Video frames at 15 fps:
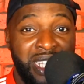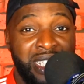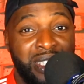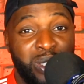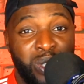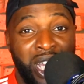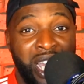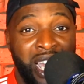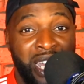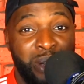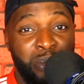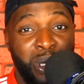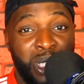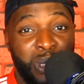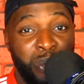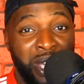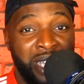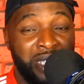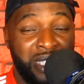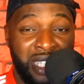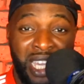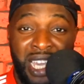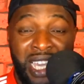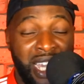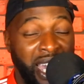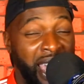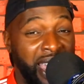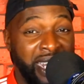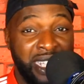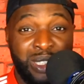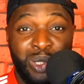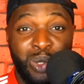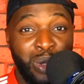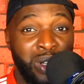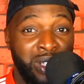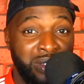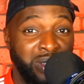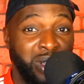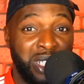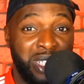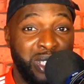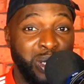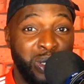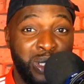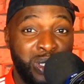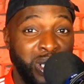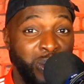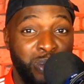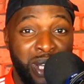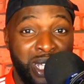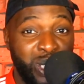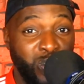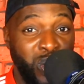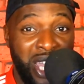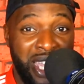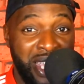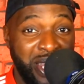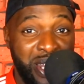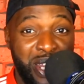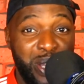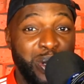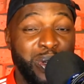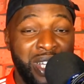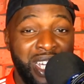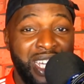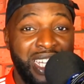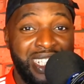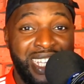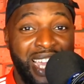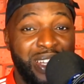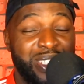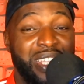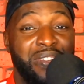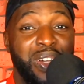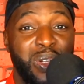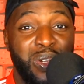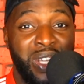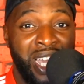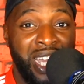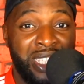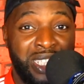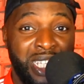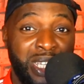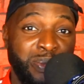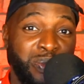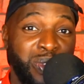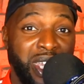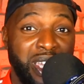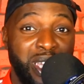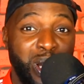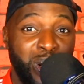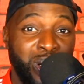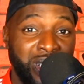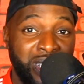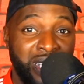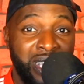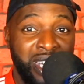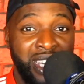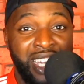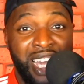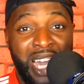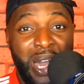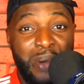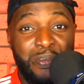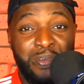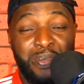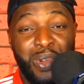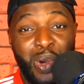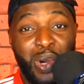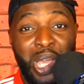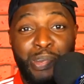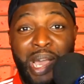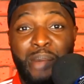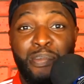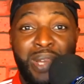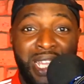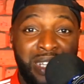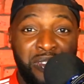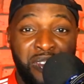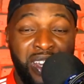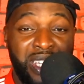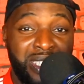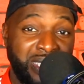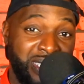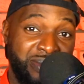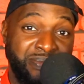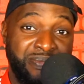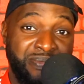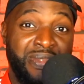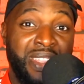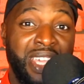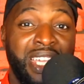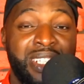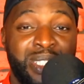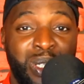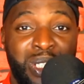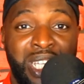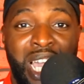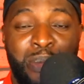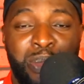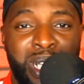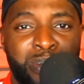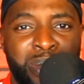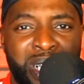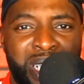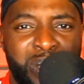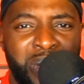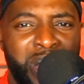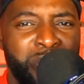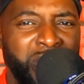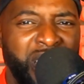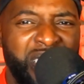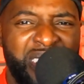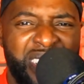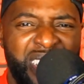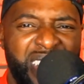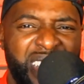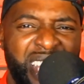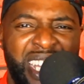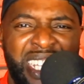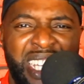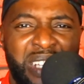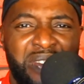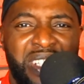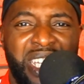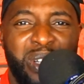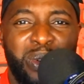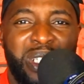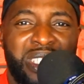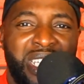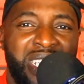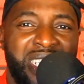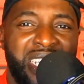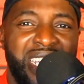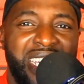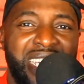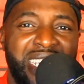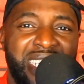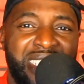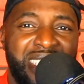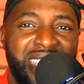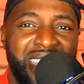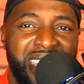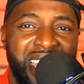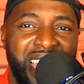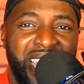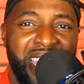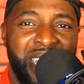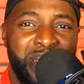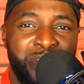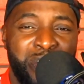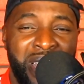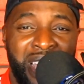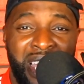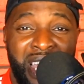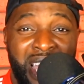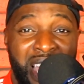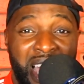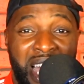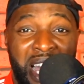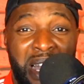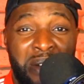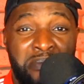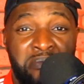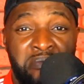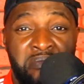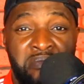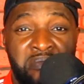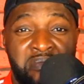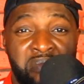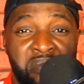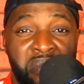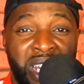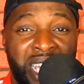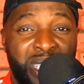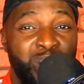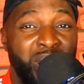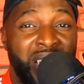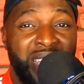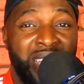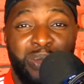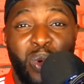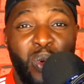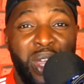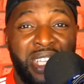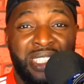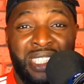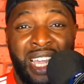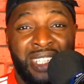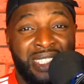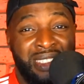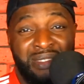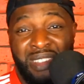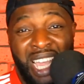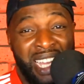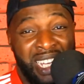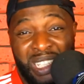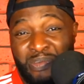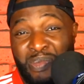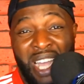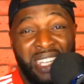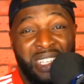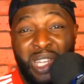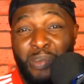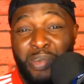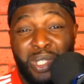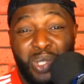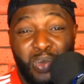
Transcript: the striker had much pace and it took Jorginho to the place where he knew that he was never going to catch him. The young goalkeeper blinked first and so the guy put the ball away. But yeah, at the end of the day, it was an easy game. Let's look at some quick stats and it backed it up as